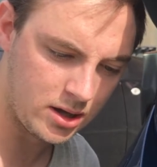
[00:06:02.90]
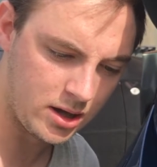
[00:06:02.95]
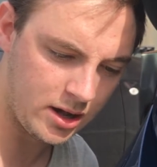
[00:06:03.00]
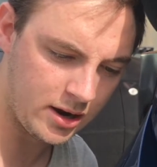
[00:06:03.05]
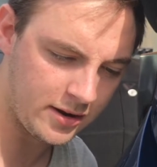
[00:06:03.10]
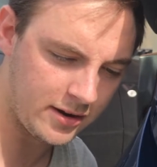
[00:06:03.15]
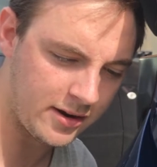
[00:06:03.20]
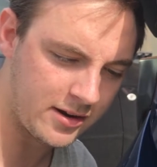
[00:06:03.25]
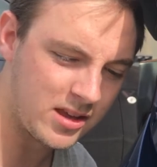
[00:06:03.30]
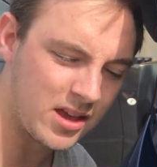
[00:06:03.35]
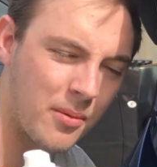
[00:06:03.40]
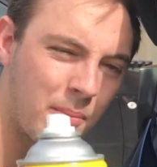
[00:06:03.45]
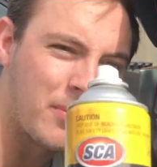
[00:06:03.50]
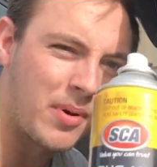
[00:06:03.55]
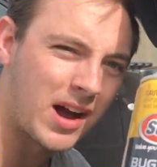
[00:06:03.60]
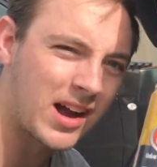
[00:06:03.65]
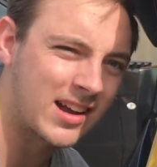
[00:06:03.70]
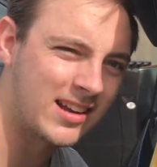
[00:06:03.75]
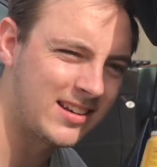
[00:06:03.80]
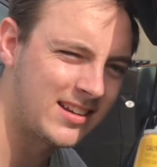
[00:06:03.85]
I don't know, your
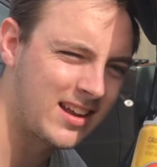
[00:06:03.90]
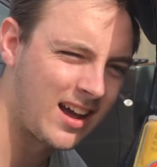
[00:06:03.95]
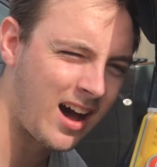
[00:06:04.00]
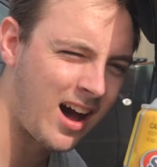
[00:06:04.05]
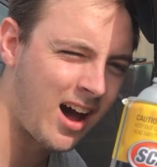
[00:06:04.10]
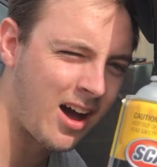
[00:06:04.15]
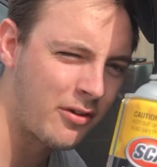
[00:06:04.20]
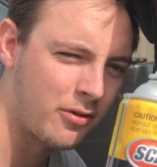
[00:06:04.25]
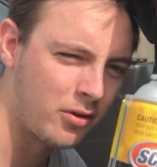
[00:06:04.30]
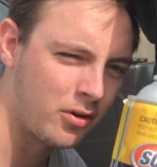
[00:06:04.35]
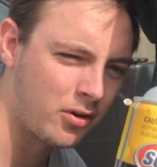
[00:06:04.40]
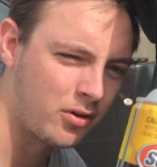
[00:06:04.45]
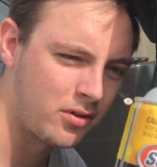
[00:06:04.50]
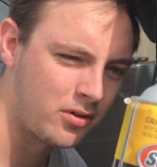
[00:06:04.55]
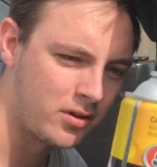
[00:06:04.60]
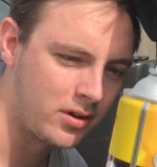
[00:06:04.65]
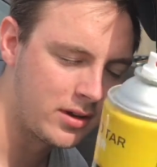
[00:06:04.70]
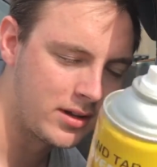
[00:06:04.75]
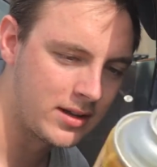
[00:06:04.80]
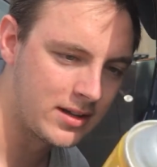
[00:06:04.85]
bug and tar or
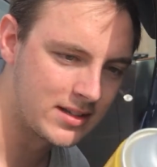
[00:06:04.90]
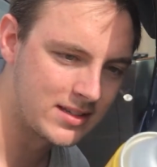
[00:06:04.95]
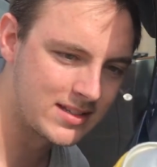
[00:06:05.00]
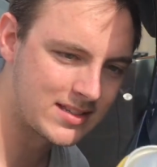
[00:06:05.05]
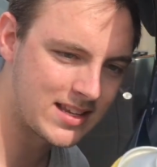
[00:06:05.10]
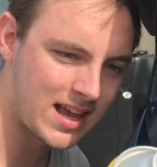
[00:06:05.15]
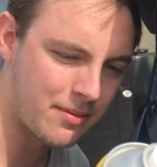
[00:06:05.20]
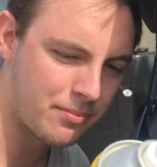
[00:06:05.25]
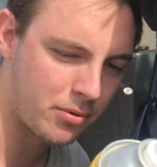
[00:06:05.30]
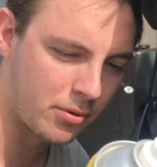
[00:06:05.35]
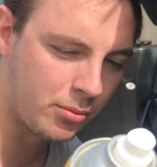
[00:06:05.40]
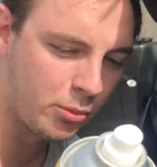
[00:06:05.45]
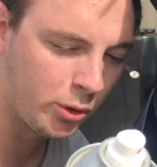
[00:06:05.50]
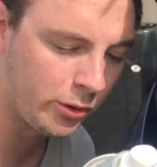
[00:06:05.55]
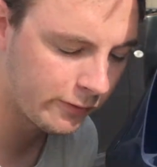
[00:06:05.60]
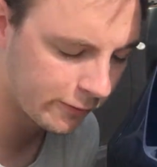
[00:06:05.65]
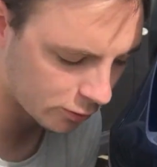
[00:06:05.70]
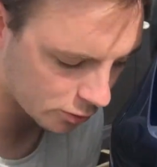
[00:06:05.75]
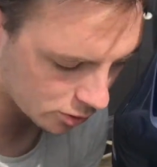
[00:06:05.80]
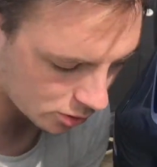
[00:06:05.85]
sap
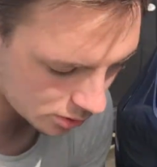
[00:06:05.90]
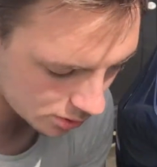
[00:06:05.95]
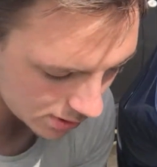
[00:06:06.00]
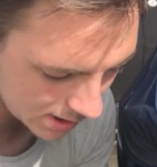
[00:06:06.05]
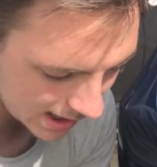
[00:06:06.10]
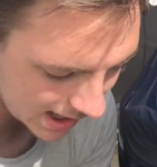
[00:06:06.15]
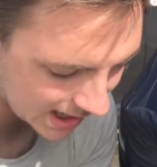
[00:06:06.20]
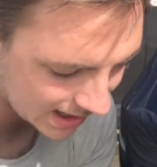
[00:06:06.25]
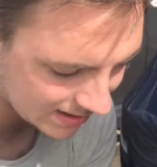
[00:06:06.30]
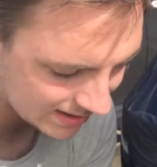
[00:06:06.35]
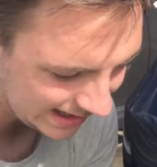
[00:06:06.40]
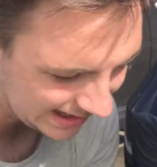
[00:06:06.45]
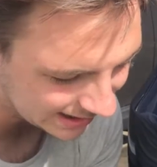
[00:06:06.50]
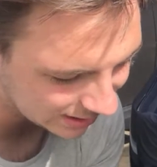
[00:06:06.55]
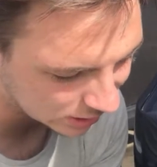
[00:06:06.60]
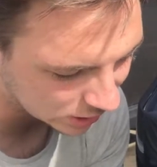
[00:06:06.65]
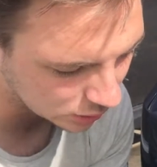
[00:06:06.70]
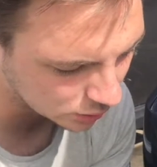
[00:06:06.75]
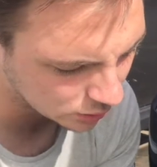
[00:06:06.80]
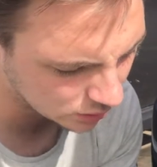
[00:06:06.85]
remover or
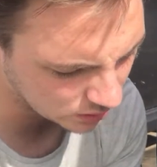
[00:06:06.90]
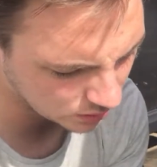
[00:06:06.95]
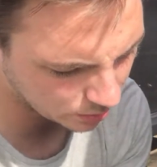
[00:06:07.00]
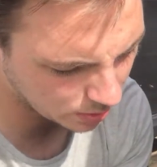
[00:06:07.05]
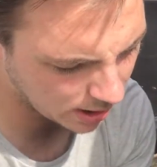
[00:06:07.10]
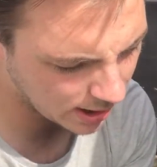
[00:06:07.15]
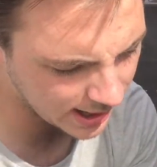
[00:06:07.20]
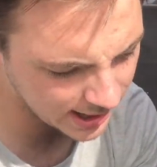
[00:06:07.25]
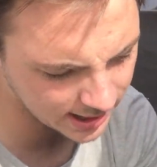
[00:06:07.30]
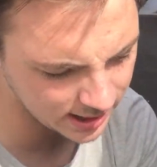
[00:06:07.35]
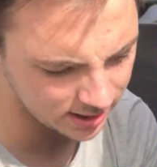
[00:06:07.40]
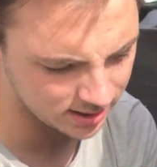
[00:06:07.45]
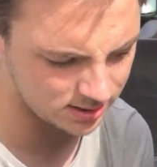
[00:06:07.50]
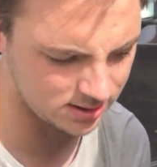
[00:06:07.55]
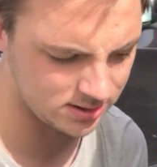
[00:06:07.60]
anti-goo spray.